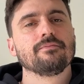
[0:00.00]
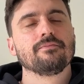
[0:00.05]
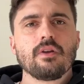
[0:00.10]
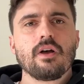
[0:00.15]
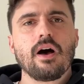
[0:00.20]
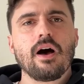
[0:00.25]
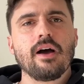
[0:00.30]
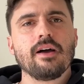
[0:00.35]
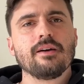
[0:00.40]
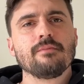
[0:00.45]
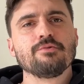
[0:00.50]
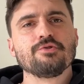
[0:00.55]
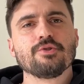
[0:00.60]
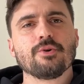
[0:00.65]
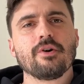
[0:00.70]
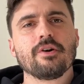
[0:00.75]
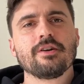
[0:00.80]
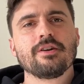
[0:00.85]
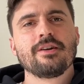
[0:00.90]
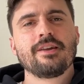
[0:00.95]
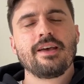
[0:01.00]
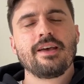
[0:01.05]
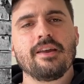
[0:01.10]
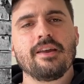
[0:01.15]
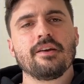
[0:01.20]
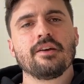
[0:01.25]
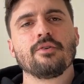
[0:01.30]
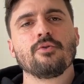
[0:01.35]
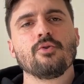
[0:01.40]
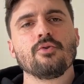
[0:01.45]
Hi, I'm Jordan,
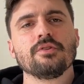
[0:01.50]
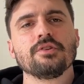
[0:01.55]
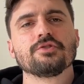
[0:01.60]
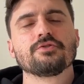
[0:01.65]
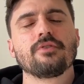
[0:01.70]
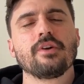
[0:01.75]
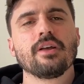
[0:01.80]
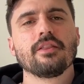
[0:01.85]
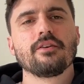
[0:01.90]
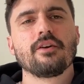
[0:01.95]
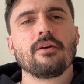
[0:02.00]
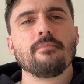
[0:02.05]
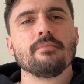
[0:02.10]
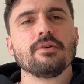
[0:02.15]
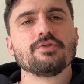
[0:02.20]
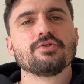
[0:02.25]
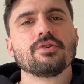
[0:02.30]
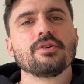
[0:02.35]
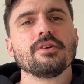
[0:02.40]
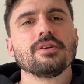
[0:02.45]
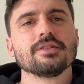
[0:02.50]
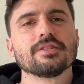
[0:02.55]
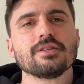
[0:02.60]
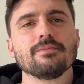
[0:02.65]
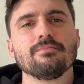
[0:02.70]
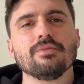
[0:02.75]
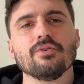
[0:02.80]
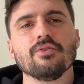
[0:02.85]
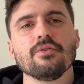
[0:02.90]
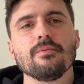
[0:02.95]
at Goalie Strength, our mission is to
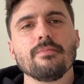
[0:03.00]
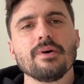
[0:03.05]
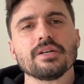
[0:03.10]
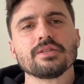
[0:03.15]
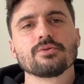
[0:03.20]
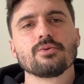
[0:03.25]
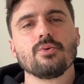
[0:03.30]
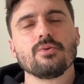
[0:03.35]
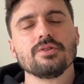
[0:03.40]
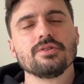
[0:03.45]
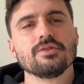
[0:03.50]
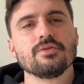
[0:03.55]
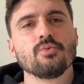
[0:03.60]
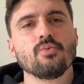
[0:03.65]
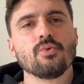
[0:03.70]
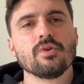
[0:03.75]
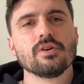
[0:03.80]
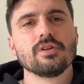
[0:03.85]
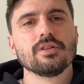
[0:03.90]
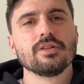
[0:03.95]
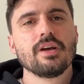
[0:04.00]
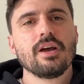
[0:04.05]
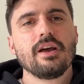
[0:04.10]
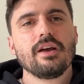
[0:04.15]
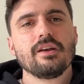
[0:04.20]
build the best goalies in the world.